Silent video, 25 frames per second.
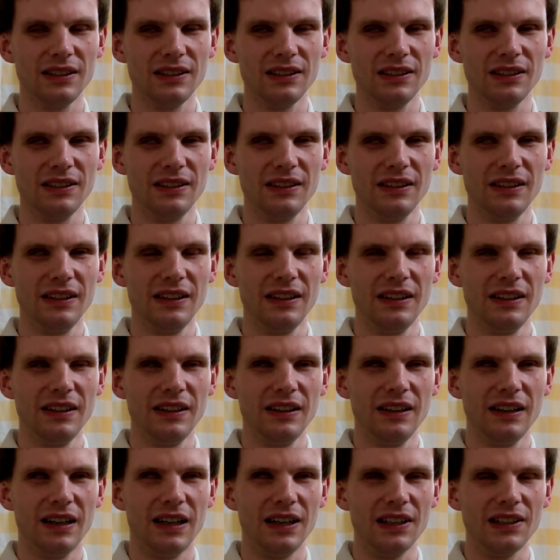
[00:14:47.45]
So
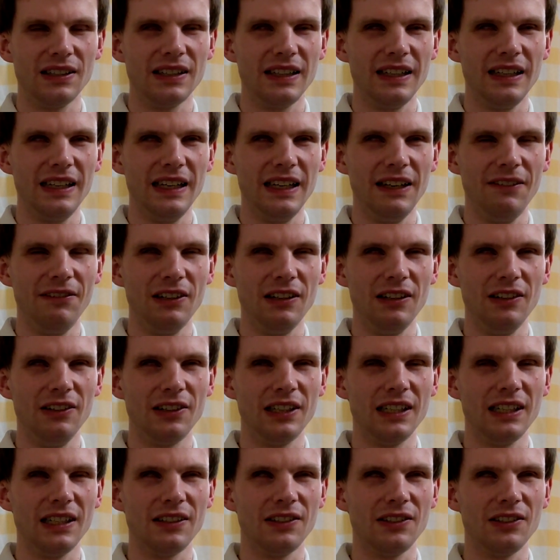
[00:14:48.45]
I'd say
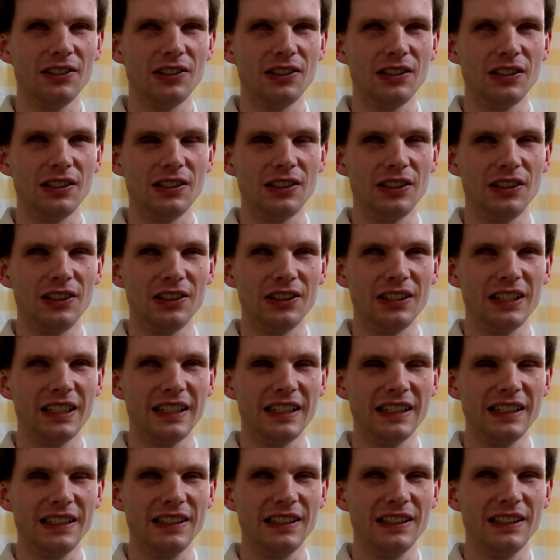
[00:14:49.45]
if you're looking just to
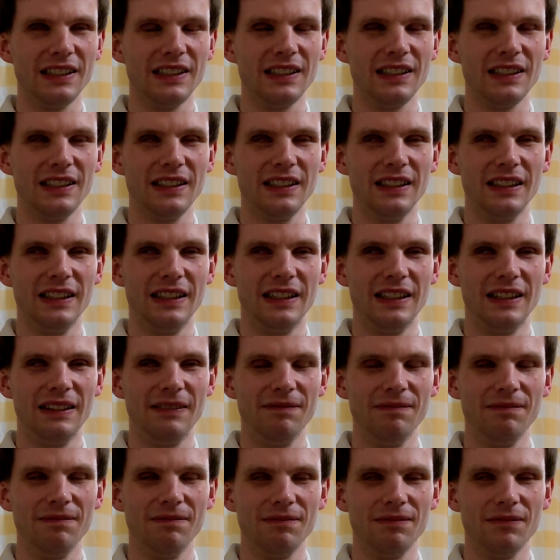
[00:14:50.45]
start out,
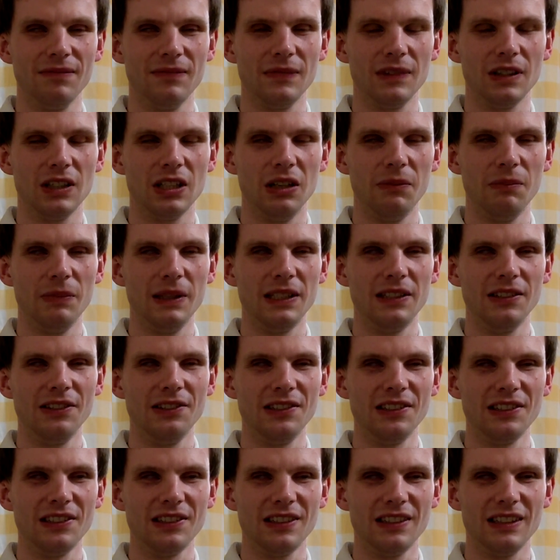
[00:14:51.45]

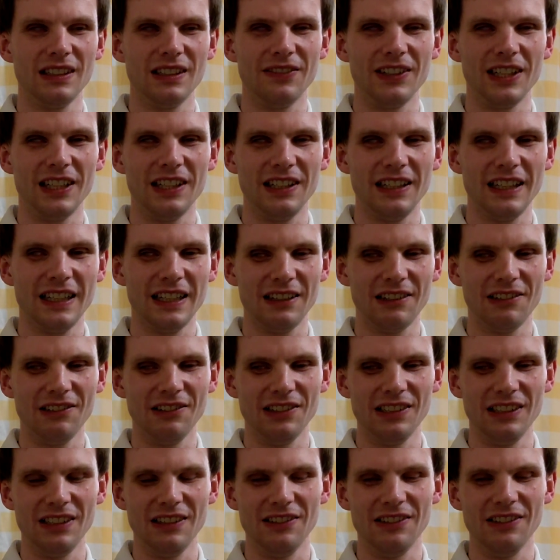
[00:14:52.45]
don't be too concerned about the
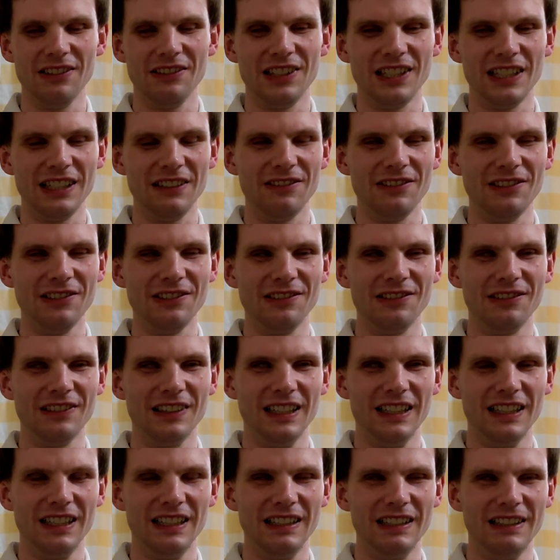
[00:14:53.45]
accuracy of the
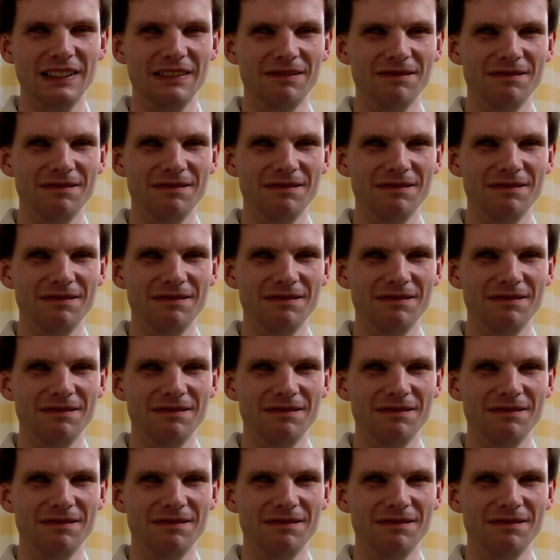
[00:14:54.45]
rifle.